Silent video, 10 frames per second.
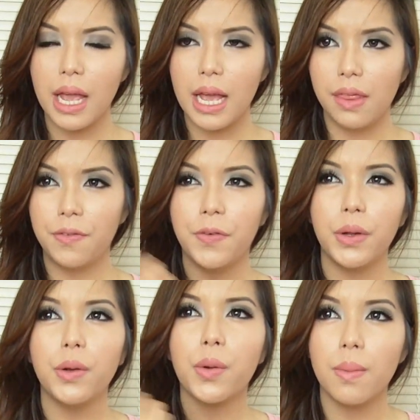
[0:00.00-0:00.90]
the
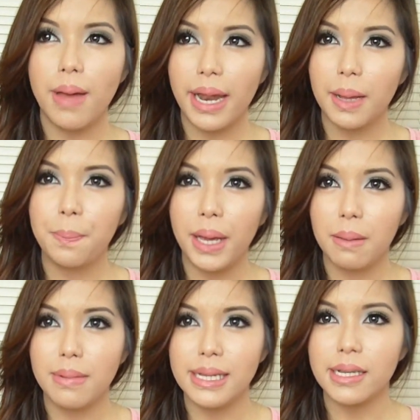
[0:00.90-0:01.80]
photochromatic
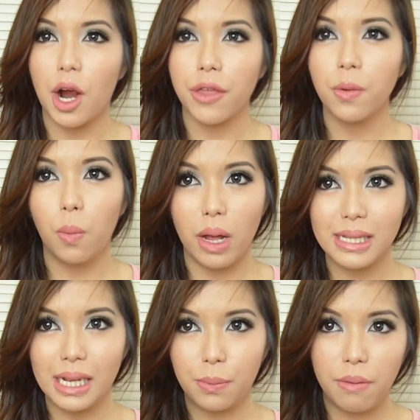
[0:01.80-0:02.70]
pigments are the ones
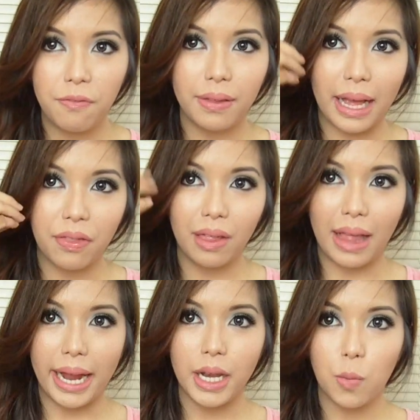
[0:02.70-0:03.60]
that reflect the
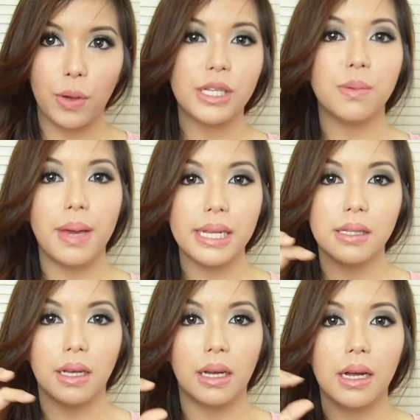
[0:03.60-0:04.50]
light, which makes
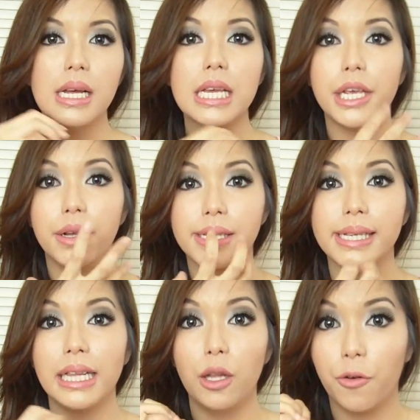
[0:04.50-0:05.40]
the
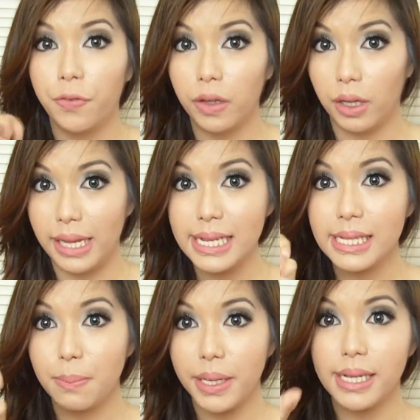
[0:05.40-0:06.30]
skin look flawless
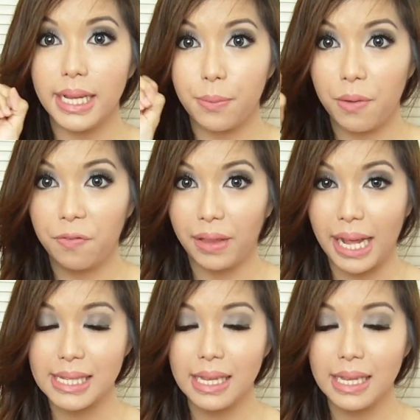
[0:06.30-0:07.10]
because it reflects the